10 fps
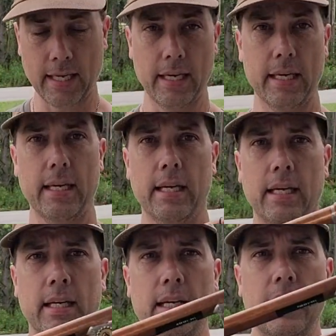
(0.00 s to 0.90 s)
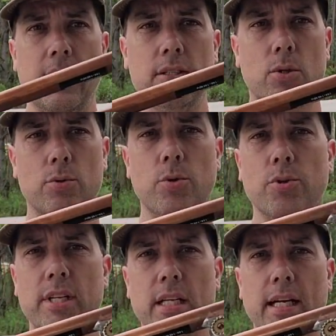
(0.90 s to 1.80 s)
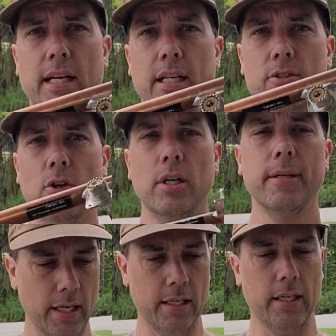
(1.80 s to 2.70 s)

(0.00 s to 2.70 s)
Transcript: a SO239 connector on it and